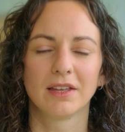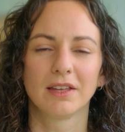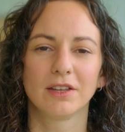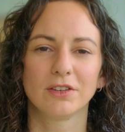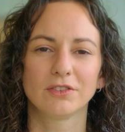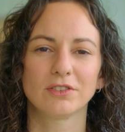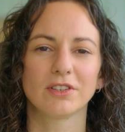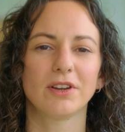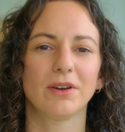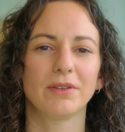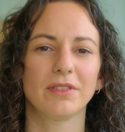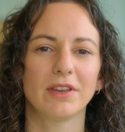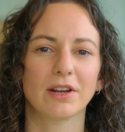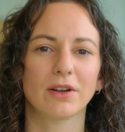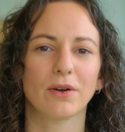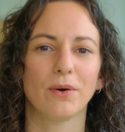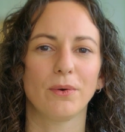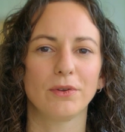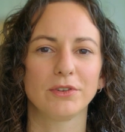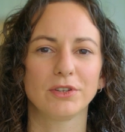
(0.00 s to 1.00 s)
should know that a
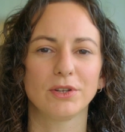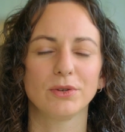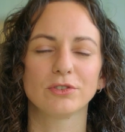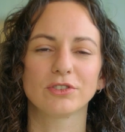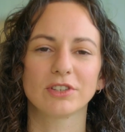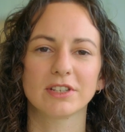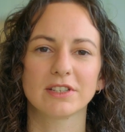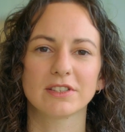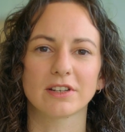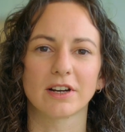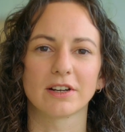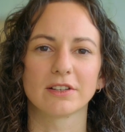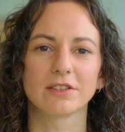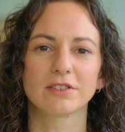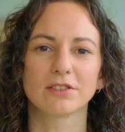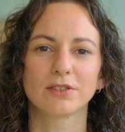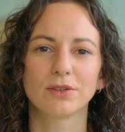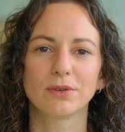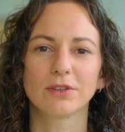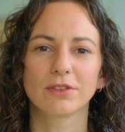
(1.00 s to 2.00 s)
cold usually starts
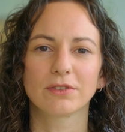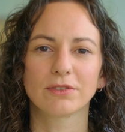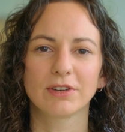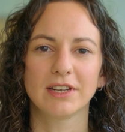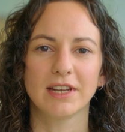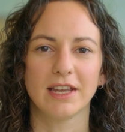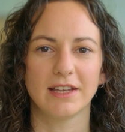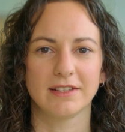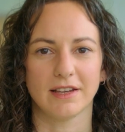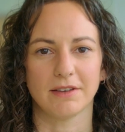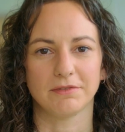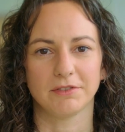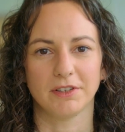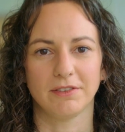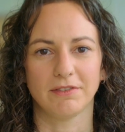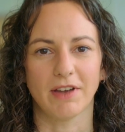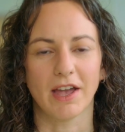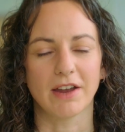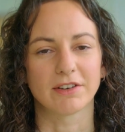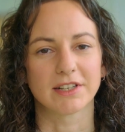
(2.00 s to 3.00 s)
two to three days after the
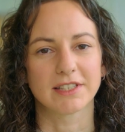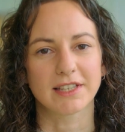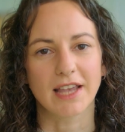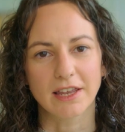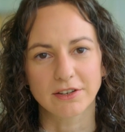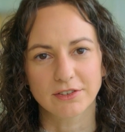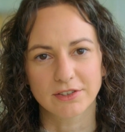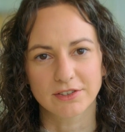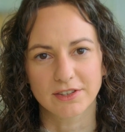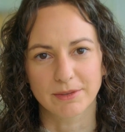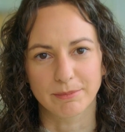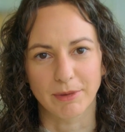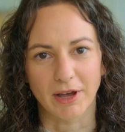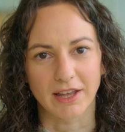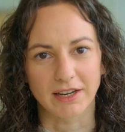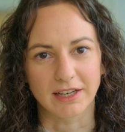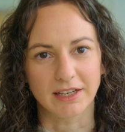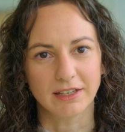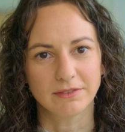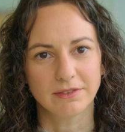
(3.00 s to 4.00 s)
virus enters the
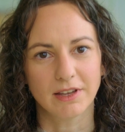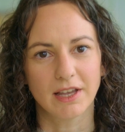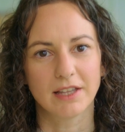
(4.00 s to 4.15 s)
body,